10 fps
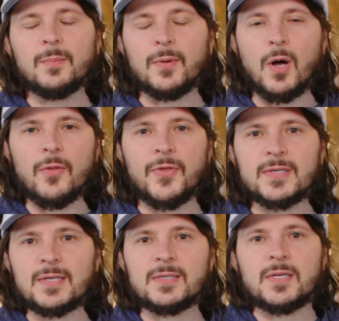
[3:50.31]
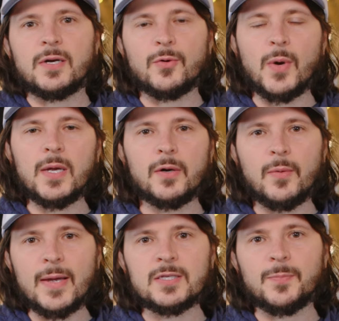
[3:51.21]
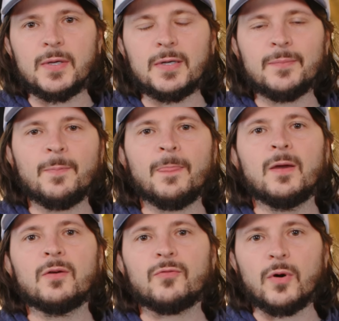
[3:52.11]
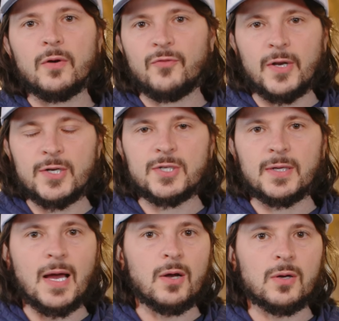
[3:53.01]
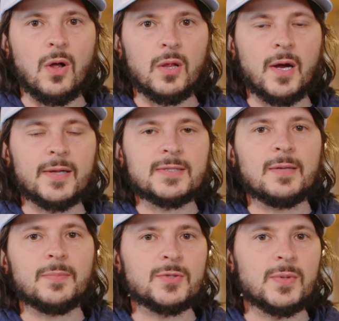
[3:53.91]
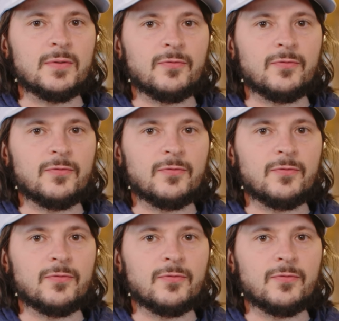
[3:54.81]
but all things considered, write your recipe for a finishing alcohol content between